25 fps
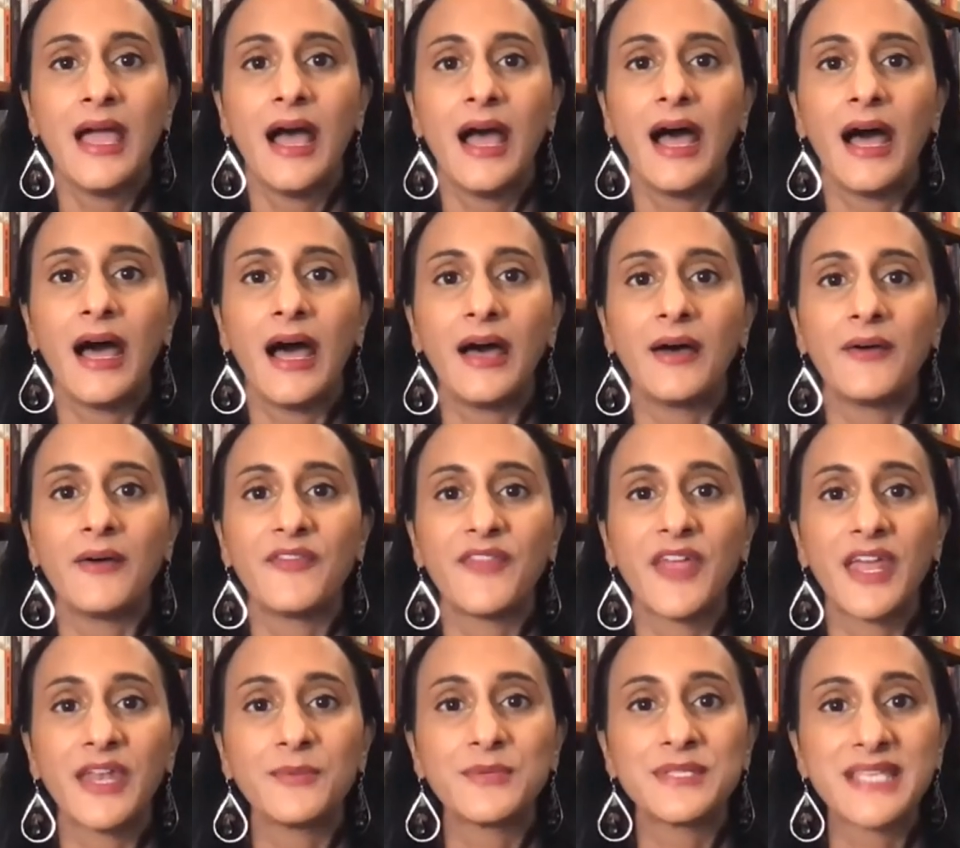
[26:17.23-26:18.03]
Uh,
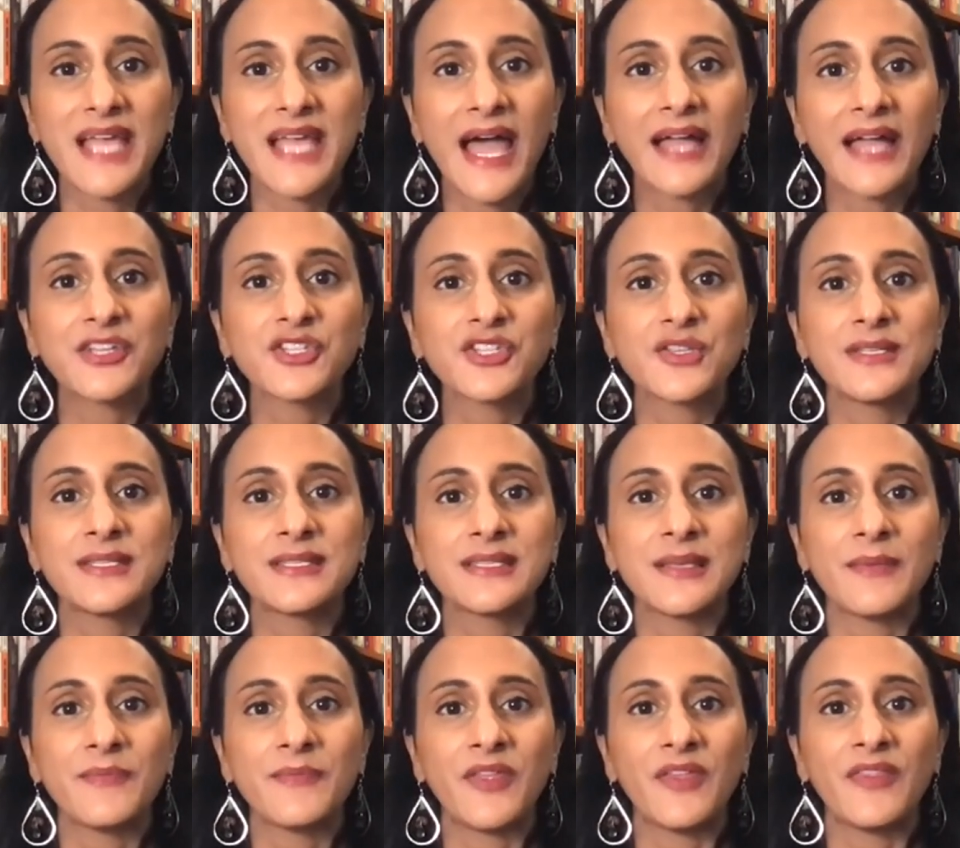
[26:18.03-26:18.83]
that it was actually
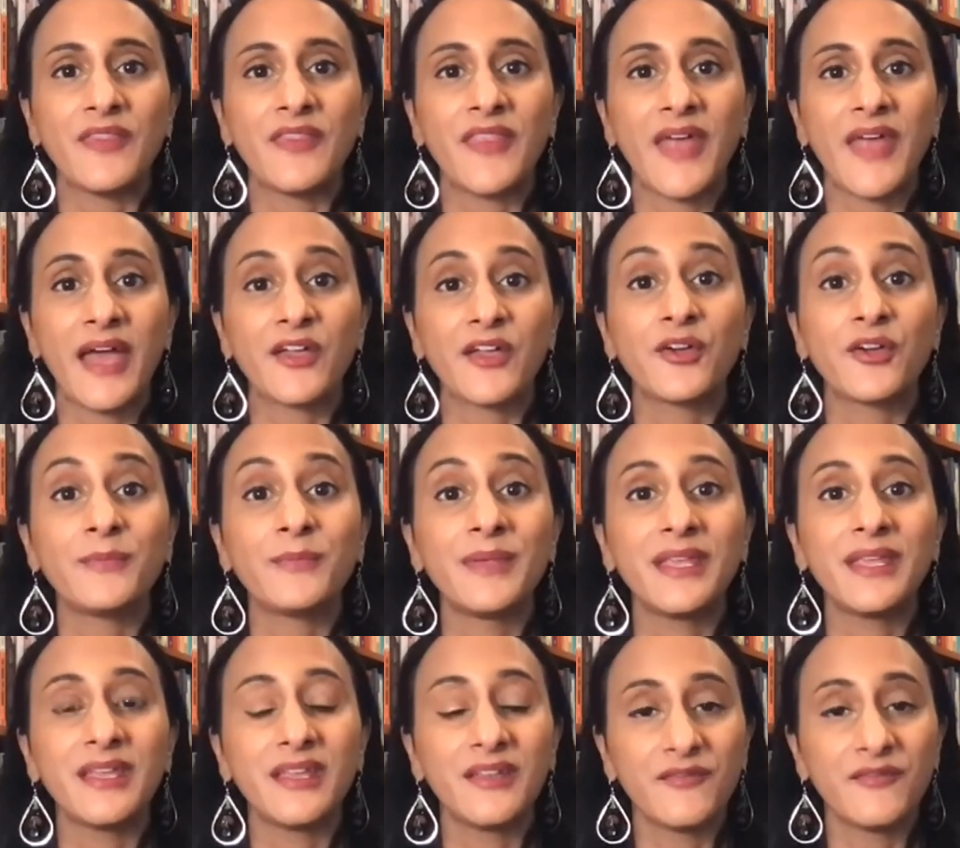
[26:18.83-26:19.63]
something that could
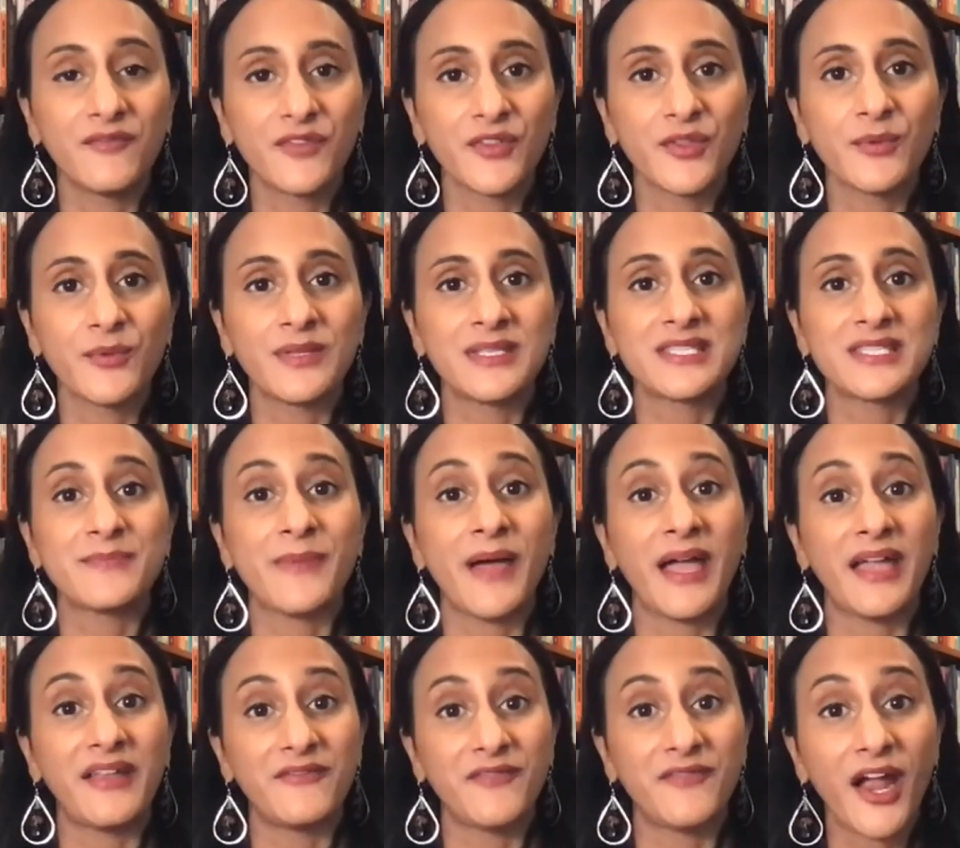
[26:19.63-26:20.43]
be influenced
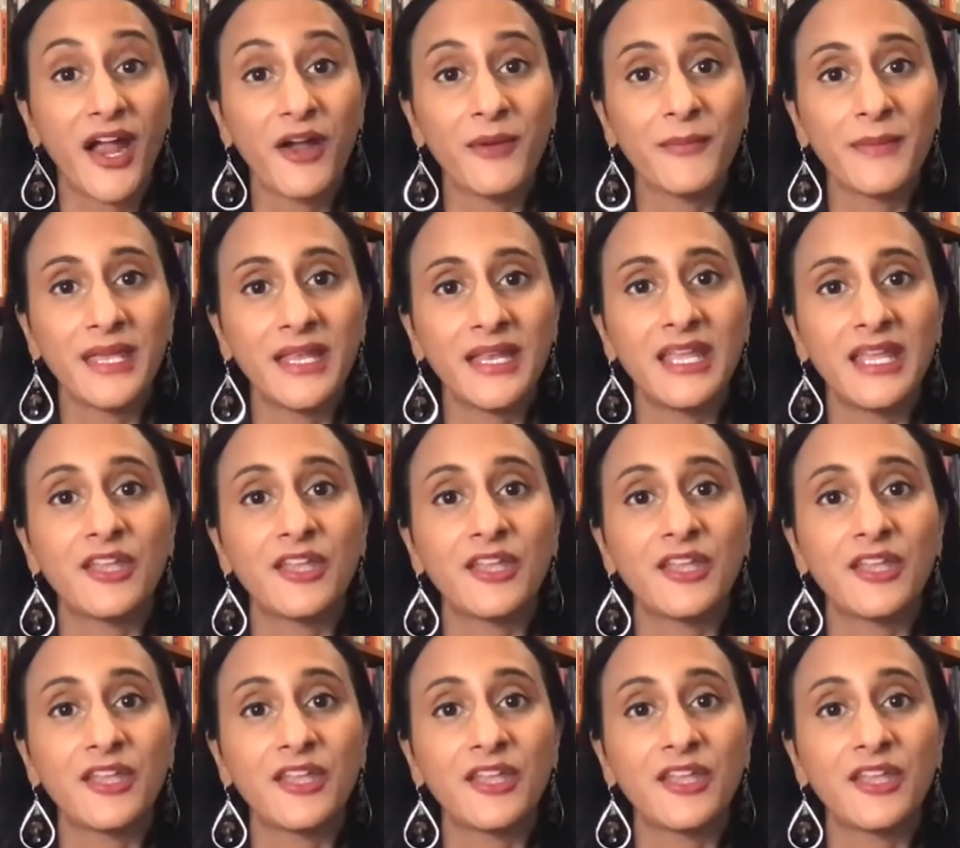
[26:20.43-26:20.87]
by environment,